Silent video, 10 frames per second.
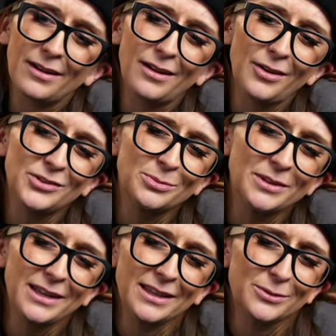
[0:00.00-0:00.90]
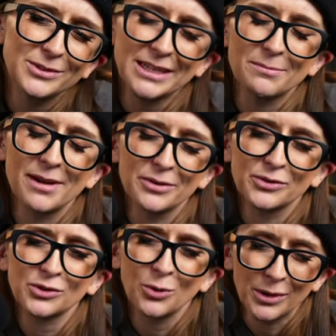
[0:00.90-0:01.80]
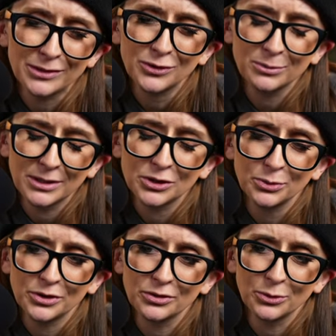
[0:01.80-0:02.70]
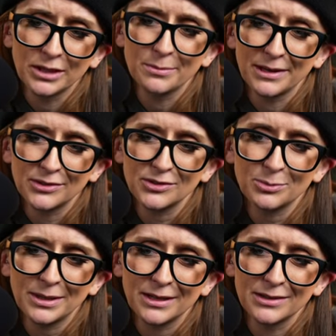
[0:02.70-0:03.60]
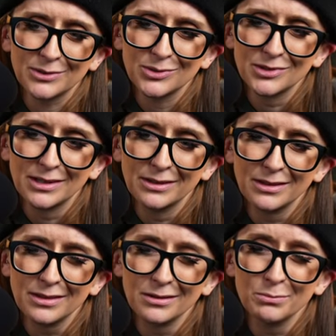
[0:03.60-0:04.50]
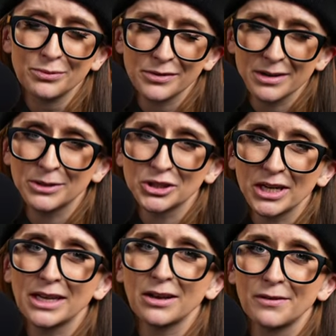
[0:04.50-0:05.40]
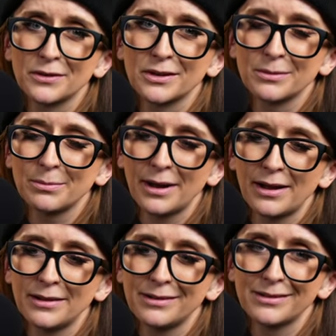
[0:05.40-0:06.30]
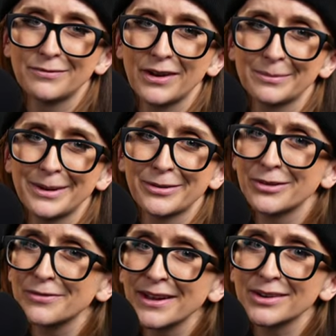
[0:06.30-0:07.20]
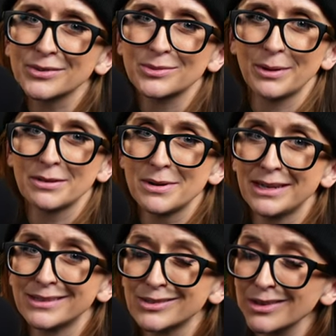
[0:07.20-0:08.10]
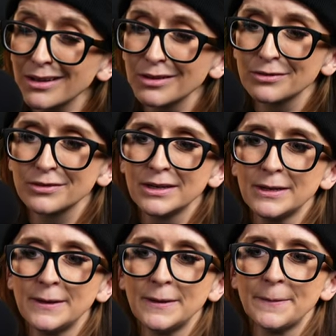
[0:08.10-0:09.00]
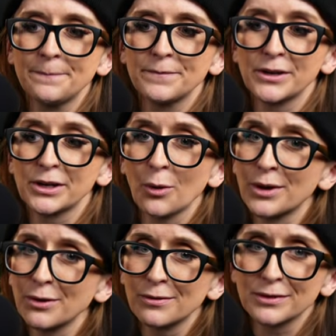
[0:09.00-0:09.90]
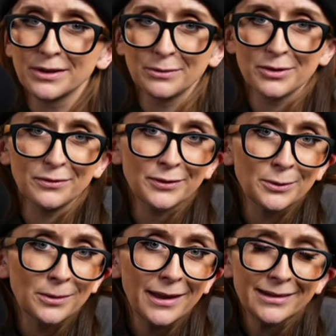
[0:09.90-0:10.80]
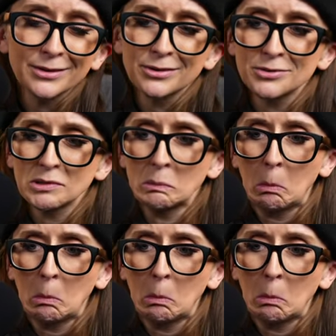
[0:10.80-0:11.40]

ultimately, I don't think it matters quite so much when you're doing the bases because they're pretty much getting covered by your environmental effects, by the mini itself. You're going over it with a few layers.